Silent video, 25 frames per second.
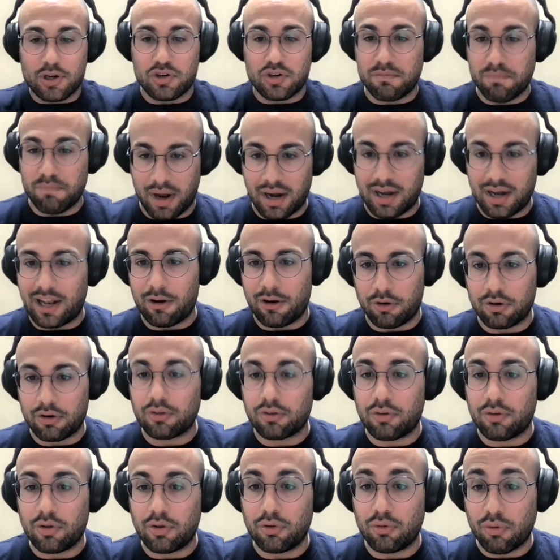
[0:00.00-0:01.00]
a bunch of money in
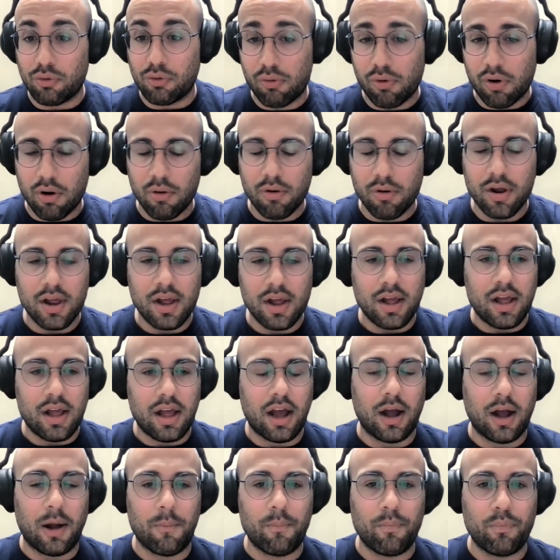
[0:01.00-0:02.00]
order to grow.
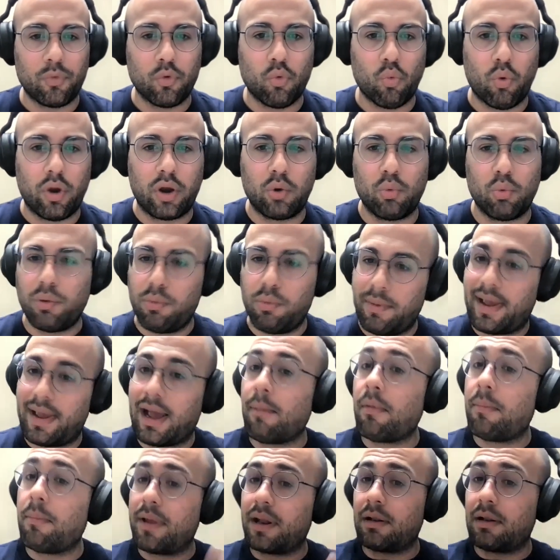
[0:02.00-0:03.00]
When we
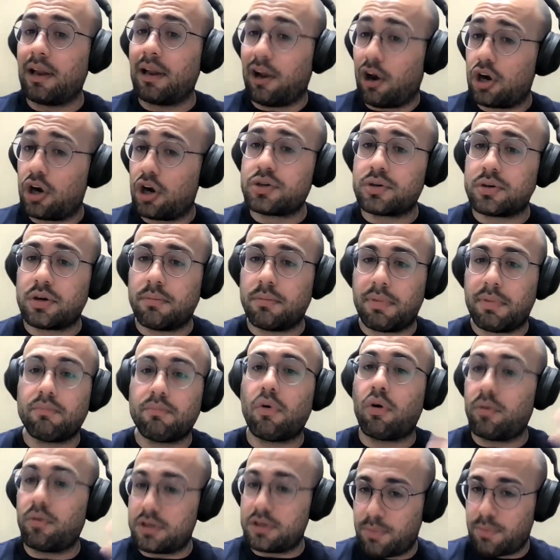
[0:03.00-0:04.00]
become a bit larger and a bit
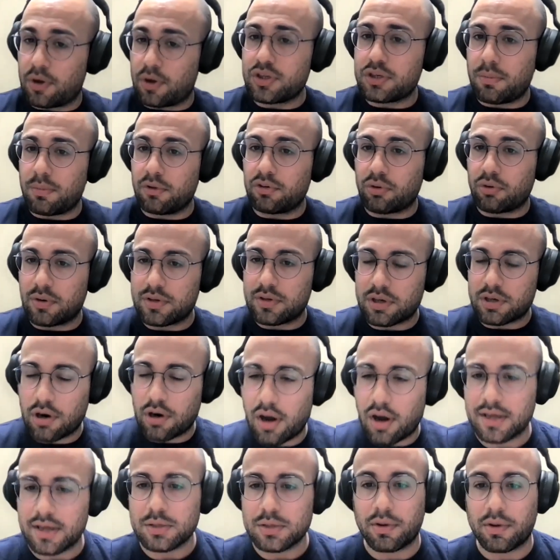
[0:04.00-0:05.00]
more responsible towards our
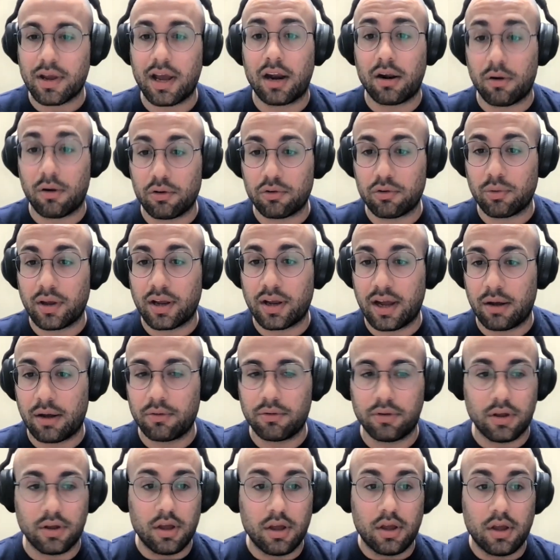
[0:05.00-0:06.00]
costs, we got to also
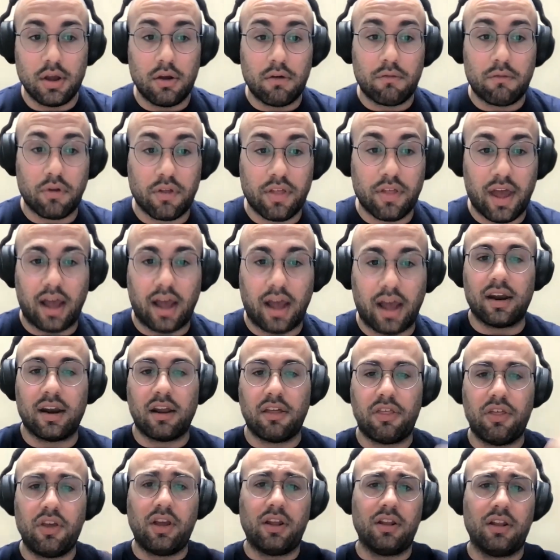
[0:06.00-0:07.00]
account for that.
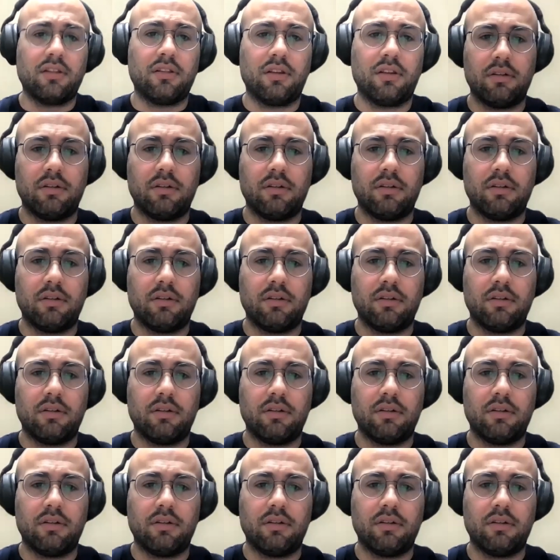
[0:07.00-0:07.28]
And I think